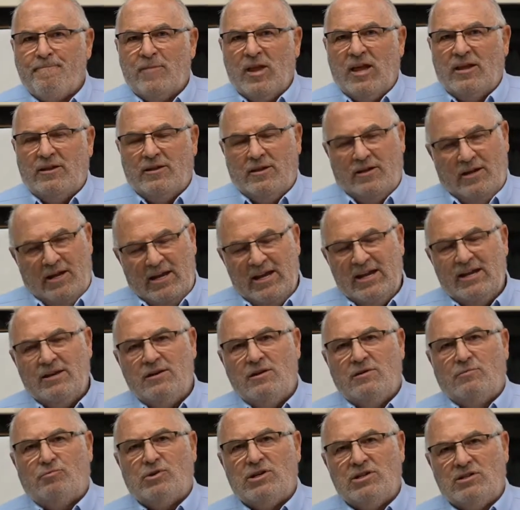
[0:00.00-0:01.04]
the
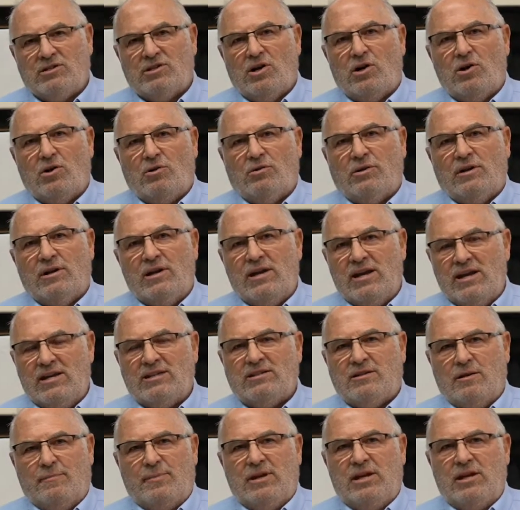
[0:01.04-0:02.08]
end result
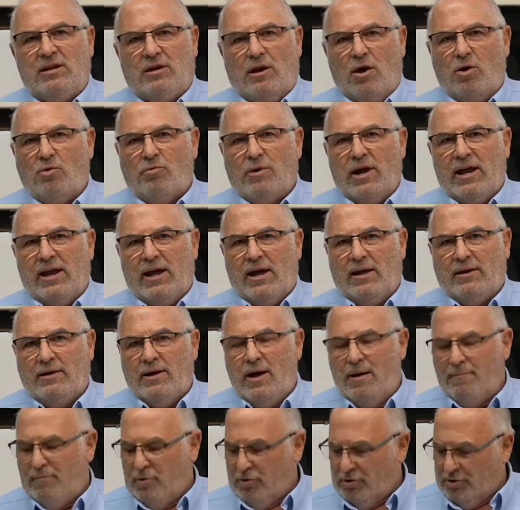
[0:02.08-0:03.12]
needs to be low radon
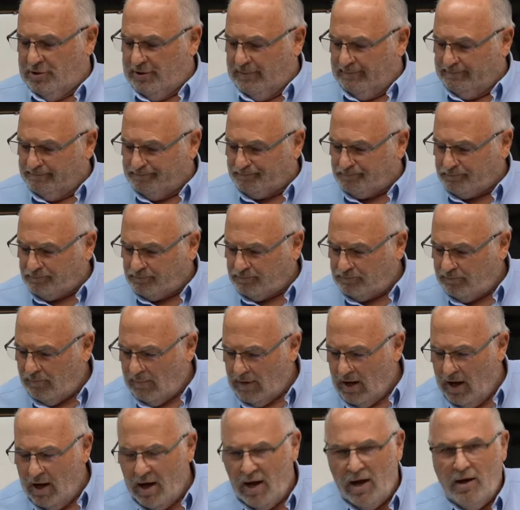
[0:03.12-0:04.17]
numbers.
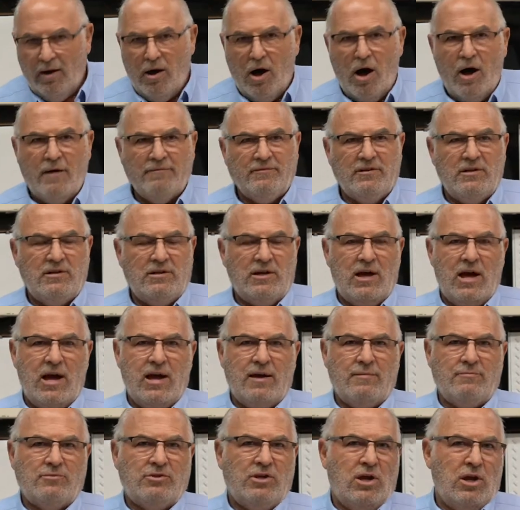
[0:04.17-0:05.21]

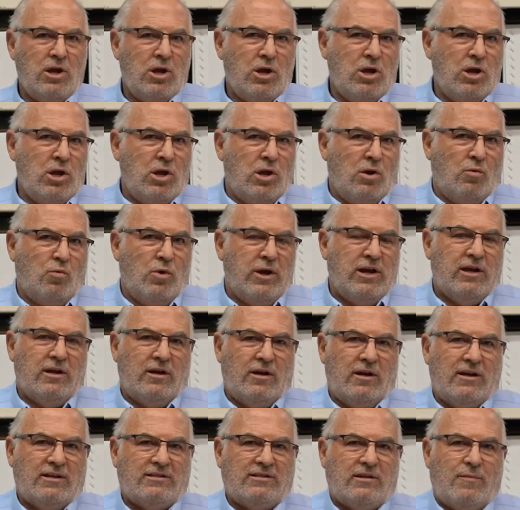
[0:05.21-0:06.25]
Oftentimes, we
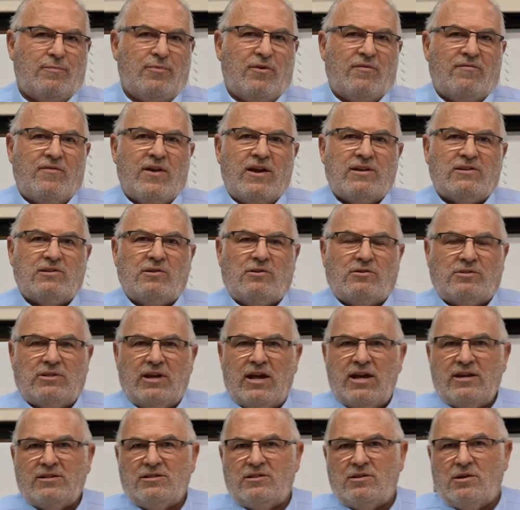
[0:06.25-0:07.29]
enlist a professional
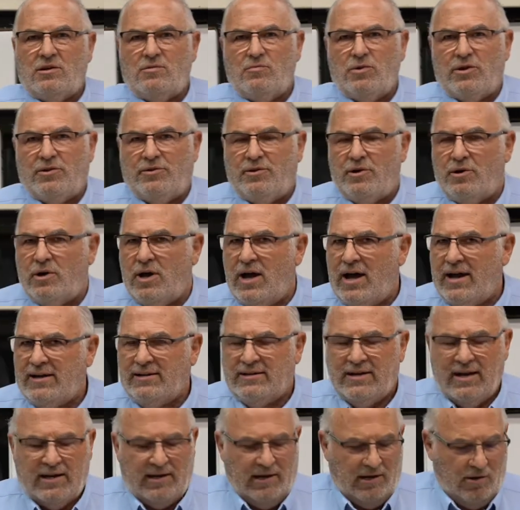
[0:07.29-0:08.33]
tester with their
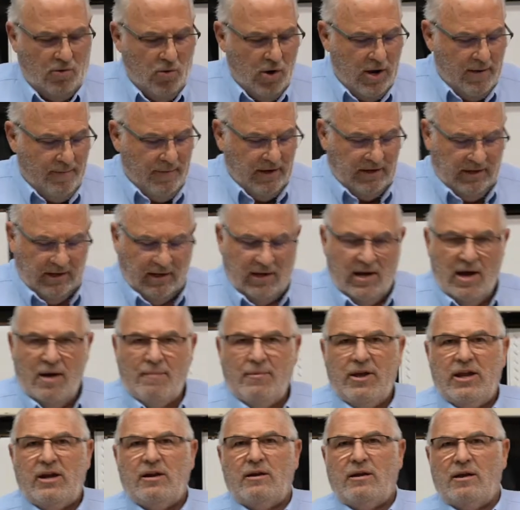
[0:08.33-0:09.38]
high-tech equipment to
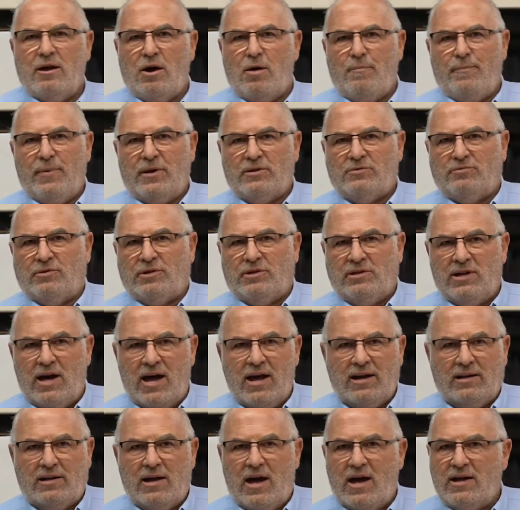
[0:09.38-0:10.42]
come in and help us with
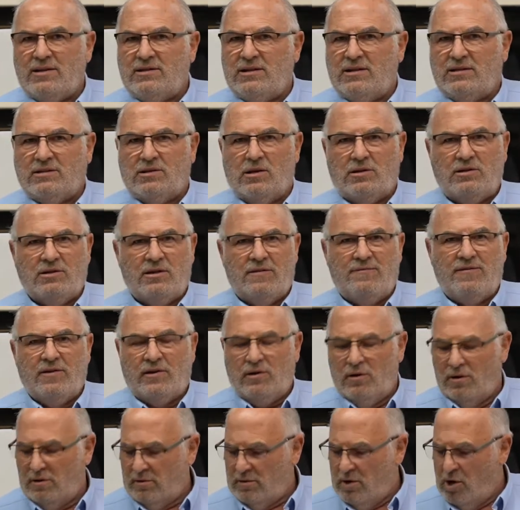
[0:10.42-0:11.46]
diagnostics on
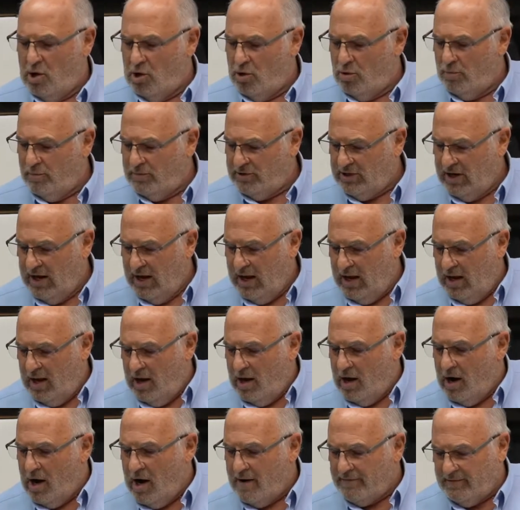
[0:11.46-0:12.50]
difficult homes.
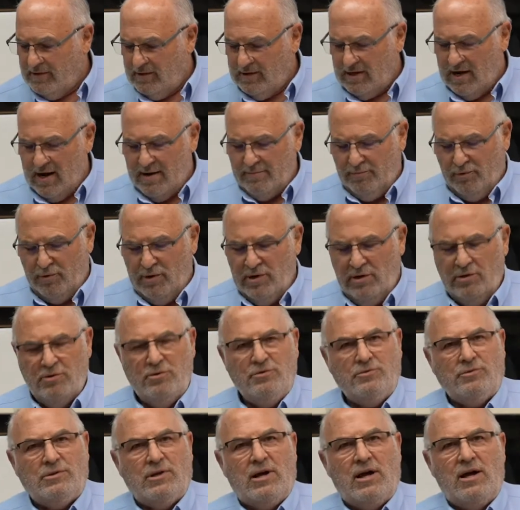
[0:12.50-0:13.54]
Oftentimes, we
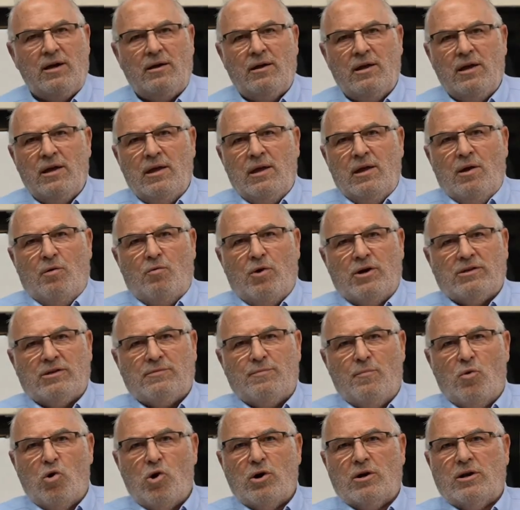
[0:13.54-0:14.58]
use what's
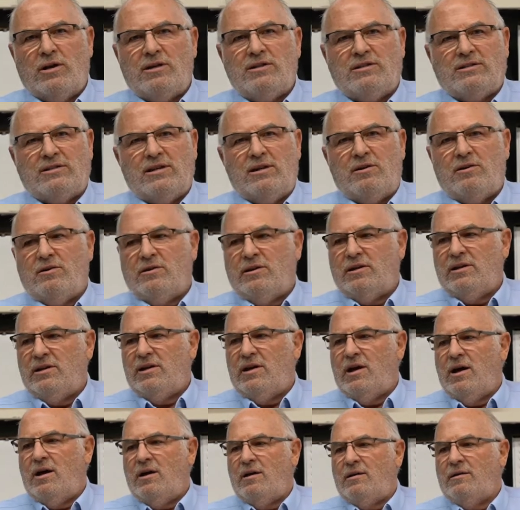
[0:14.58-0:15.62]
more considered
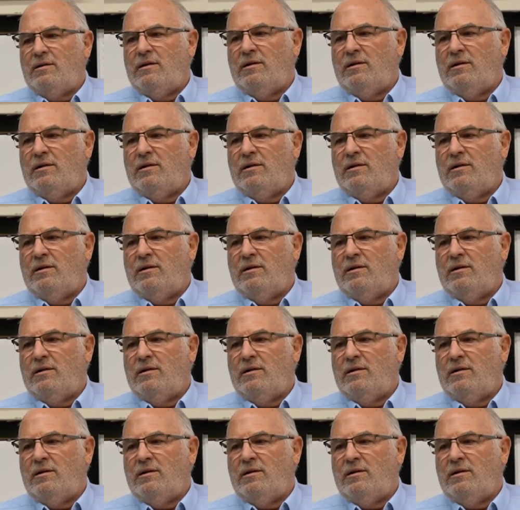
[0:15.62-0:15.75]
the